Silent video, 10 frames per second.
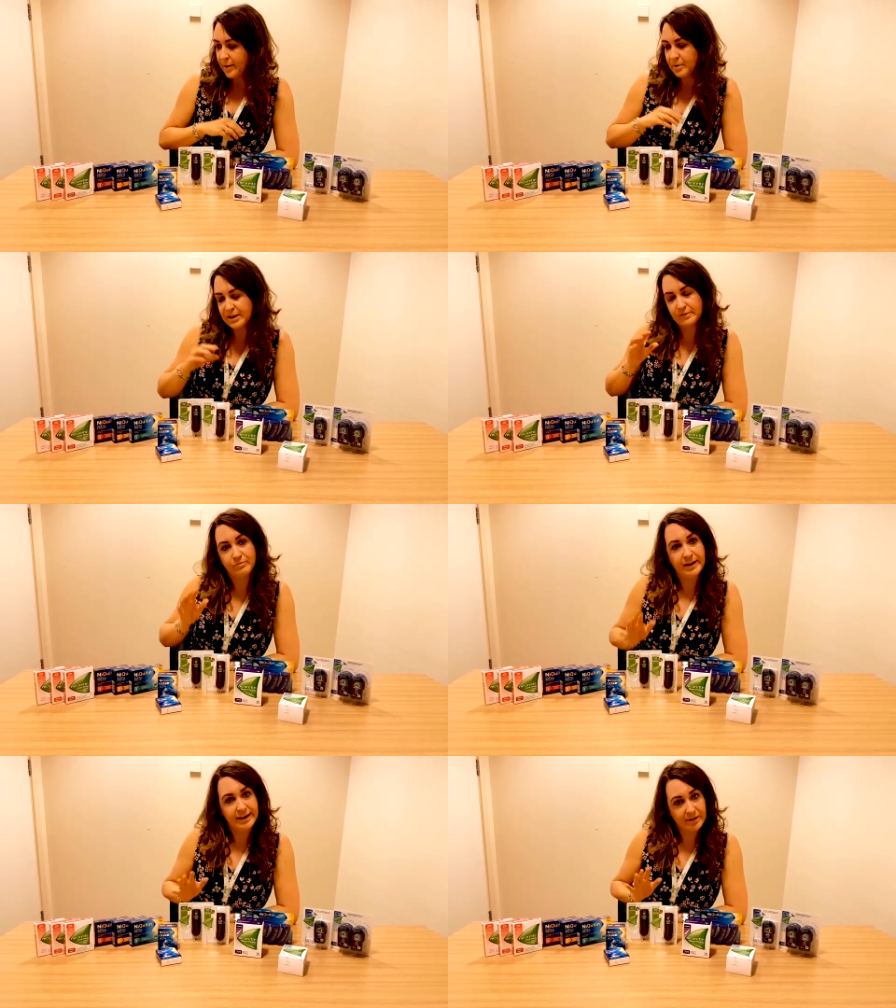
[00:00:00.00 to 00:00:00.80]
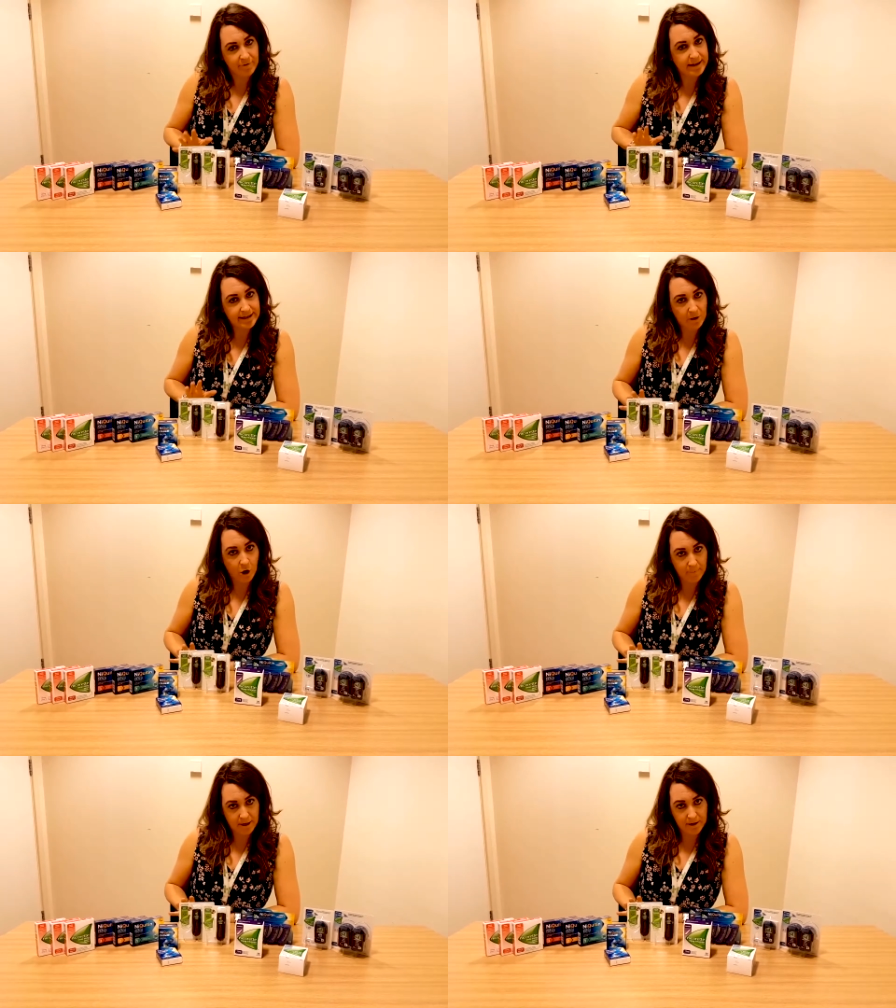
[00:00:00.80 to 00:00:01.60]
but it's really
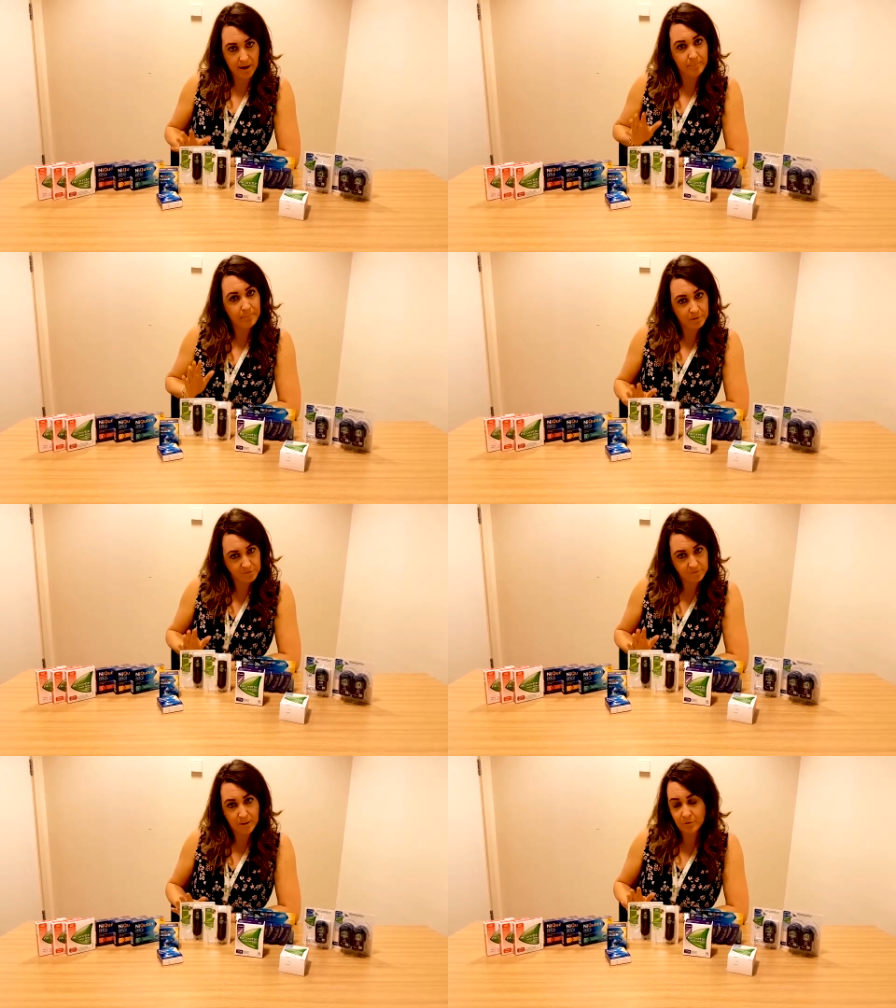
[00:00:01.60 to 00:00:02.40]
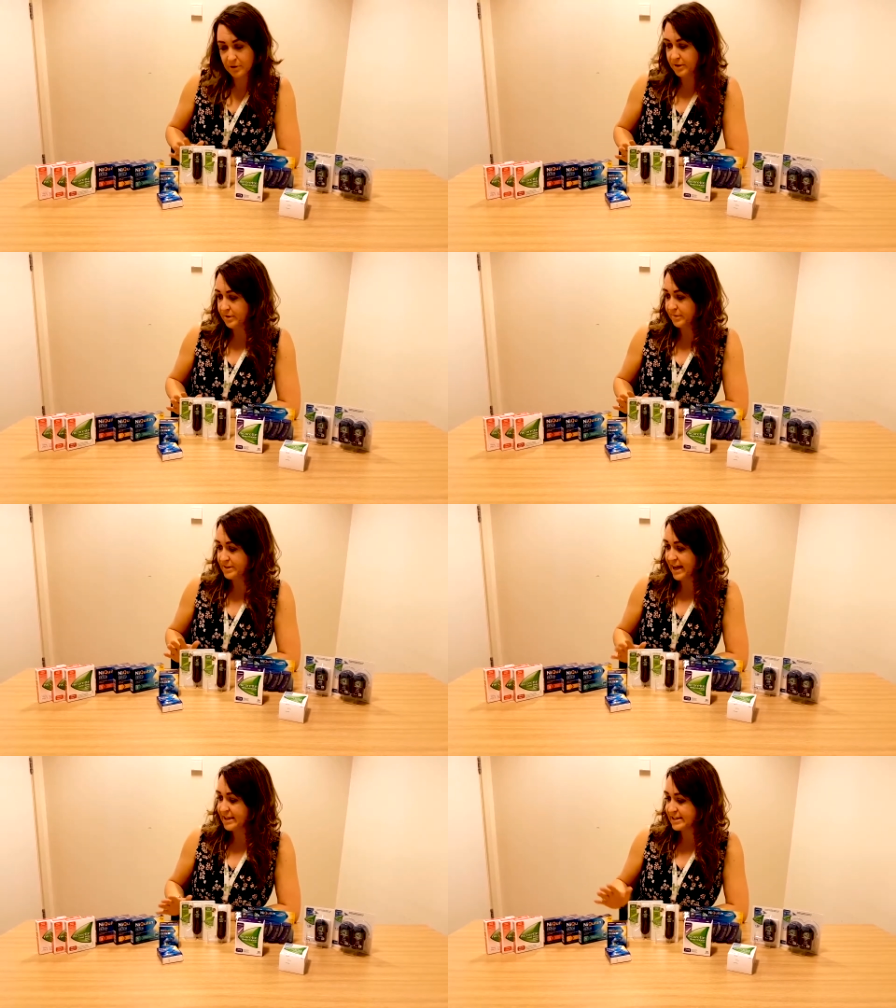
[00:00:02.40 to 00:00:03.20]
common, and most smokers
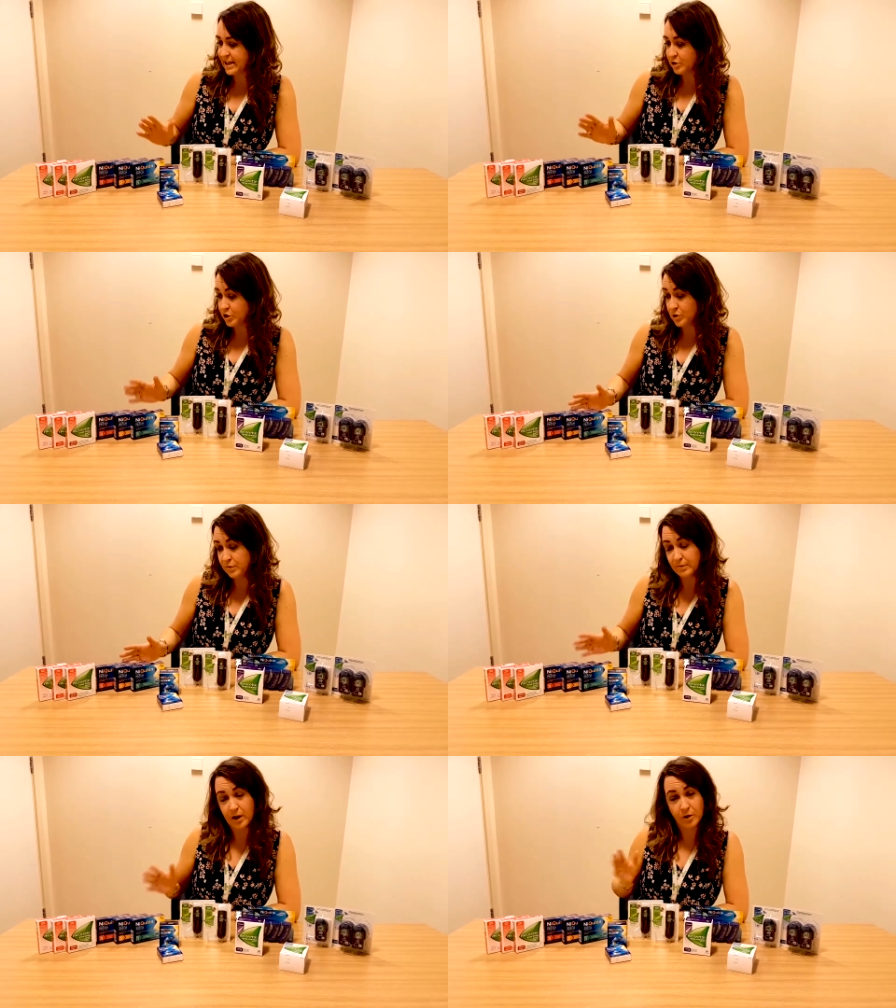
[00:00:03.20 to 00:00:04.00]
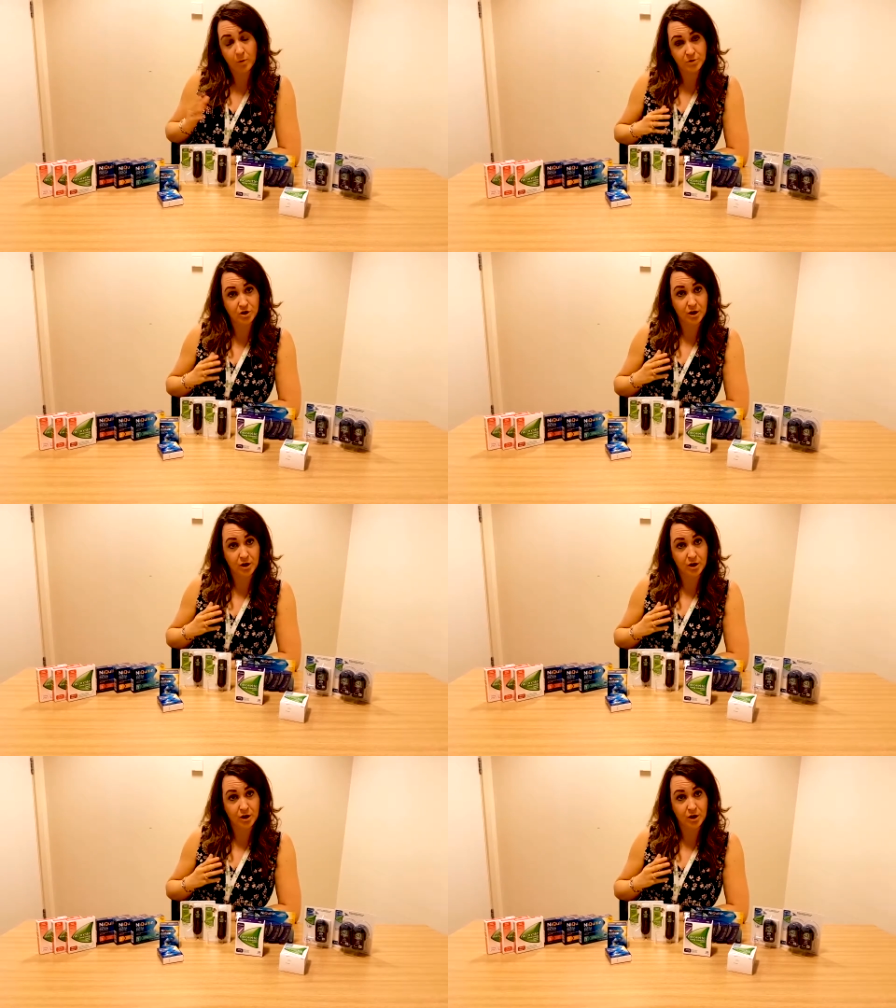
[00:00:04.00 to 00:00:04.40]
tend to use an option